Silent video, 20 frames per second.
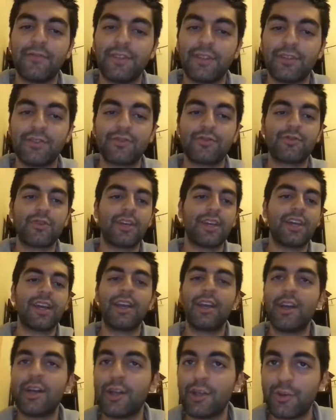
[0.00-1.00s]
of this string,
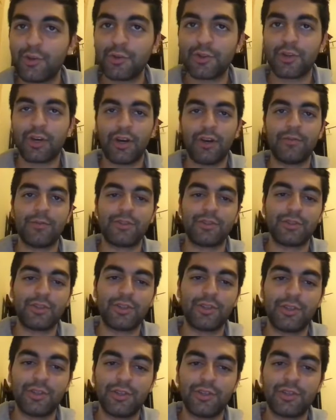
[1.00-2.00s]
those commas are
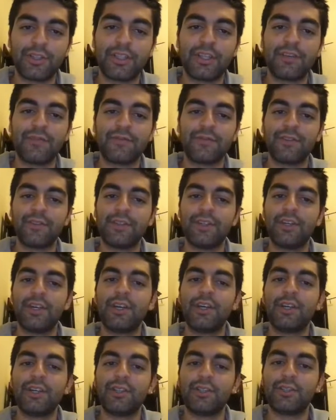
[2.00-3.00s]
going to look different.
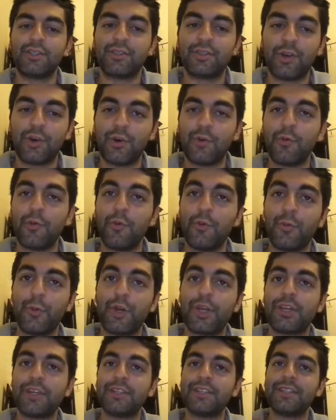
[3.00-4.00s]
So
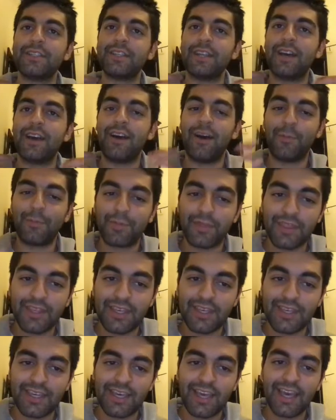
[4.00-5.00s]
we can up
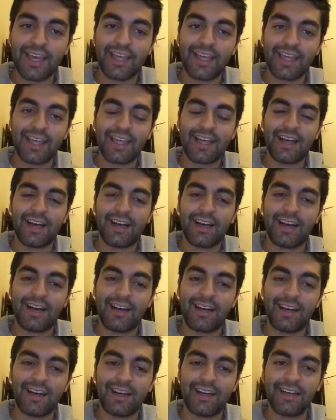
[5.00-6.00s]
the
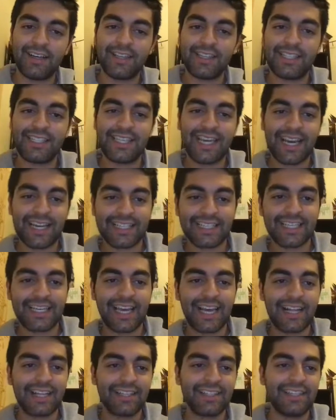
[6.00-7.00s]

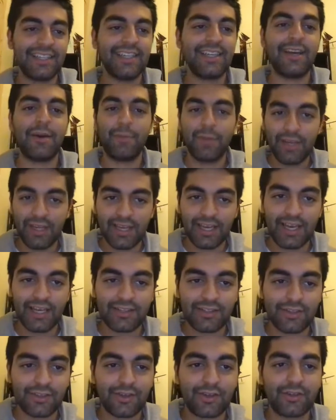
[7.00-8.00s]
technicality a bit
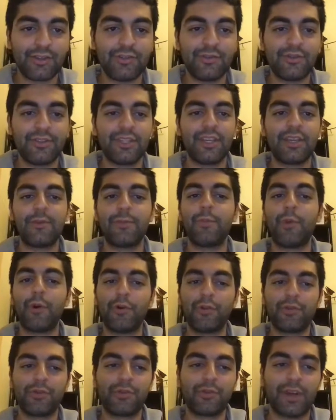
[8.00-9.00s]
and start using
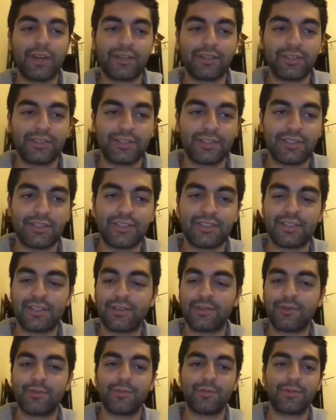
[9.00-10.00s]
both directions in a
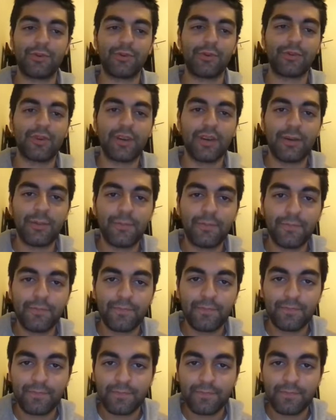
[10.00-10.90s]
single program.